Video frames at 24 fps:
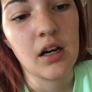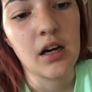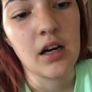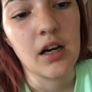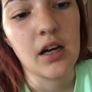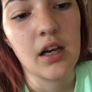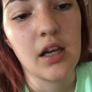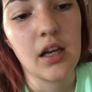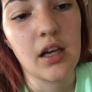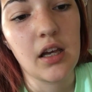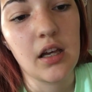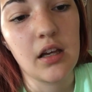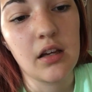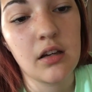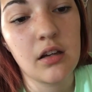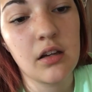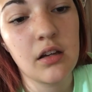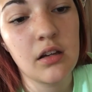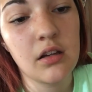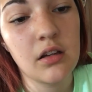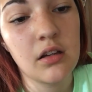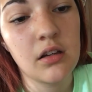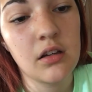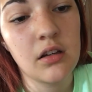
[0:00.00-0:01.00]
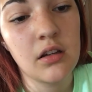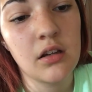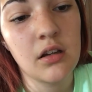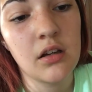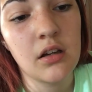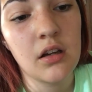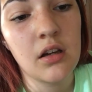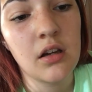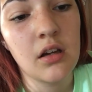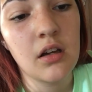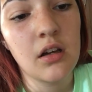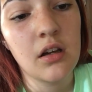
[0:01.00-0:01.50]
I
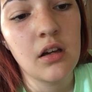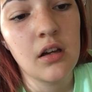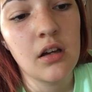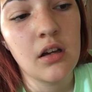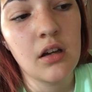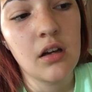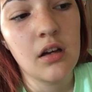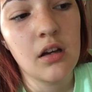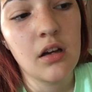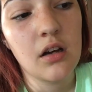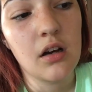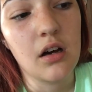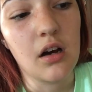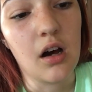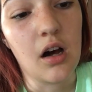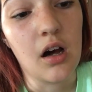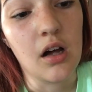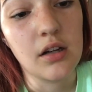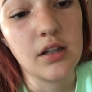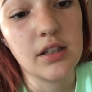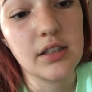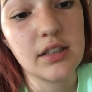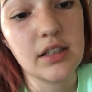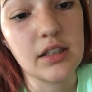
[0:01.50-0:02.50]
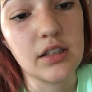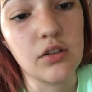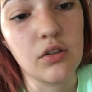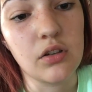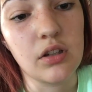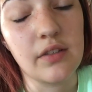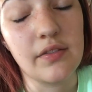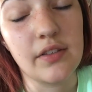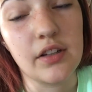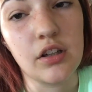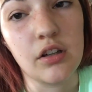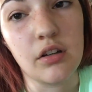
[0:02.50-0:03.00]
honestly don't
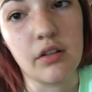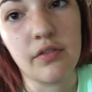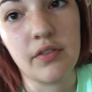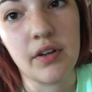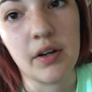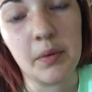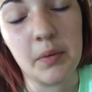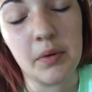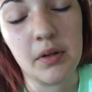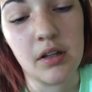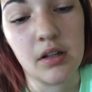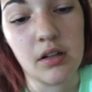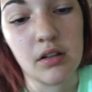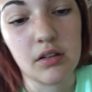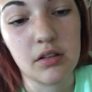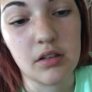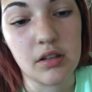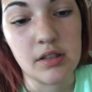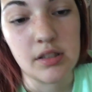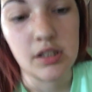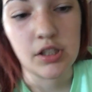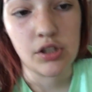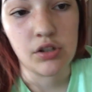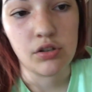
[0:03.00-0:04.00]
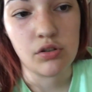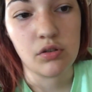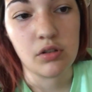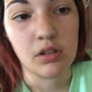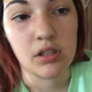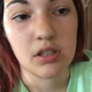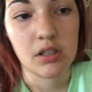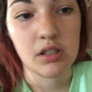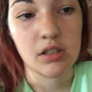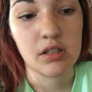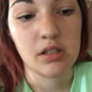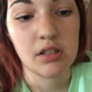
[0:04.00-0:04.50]
even know if I want to continue doing
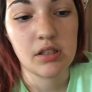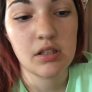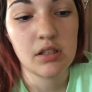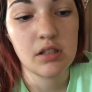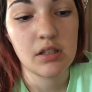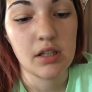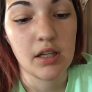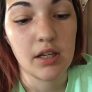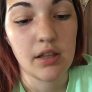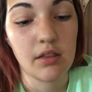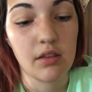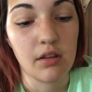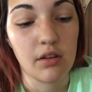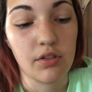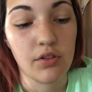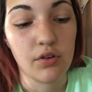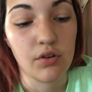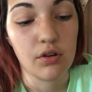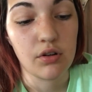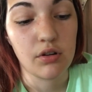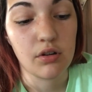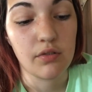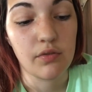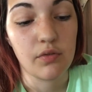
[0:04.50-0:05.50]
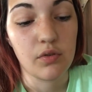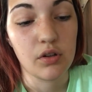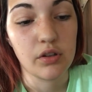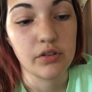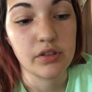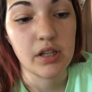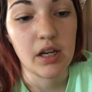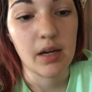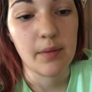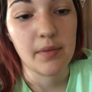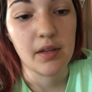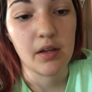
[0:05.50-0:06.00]
this, because this is like the third or fourth
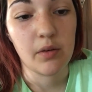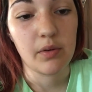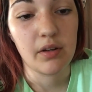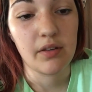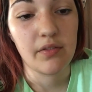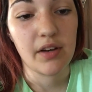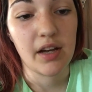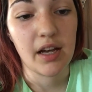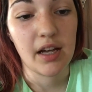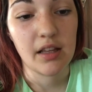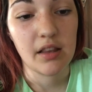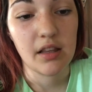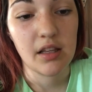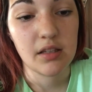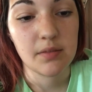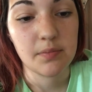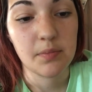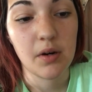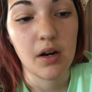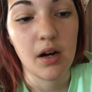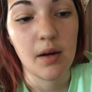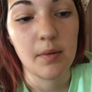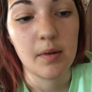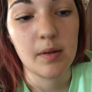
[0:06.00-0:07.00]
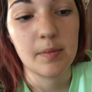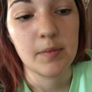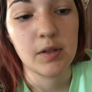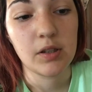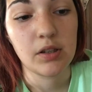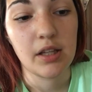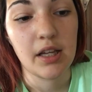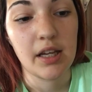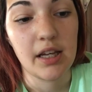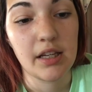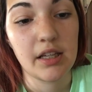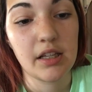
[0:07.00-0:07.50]
time that we've had this problem, or
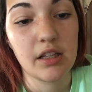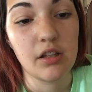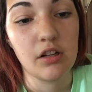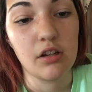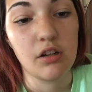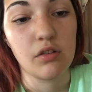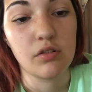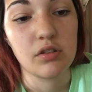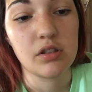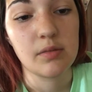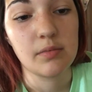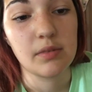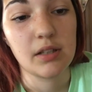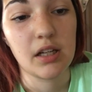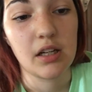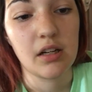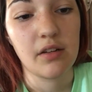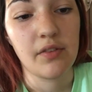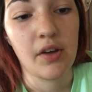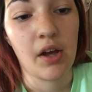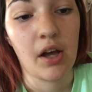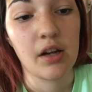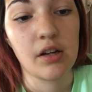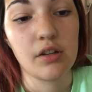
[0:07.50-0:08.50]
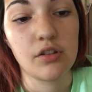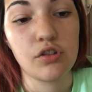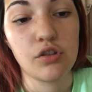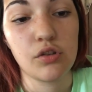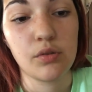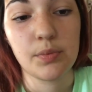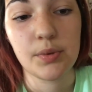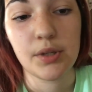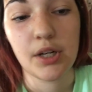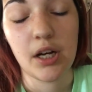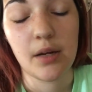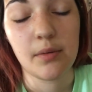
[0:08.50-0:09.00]
like, you know, some kind of
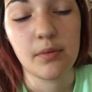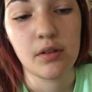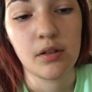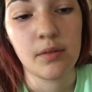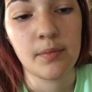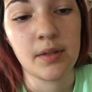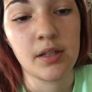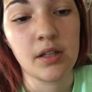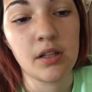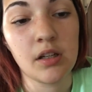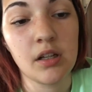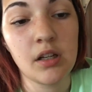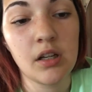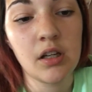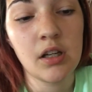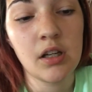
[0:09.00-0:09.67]
attitude problem, and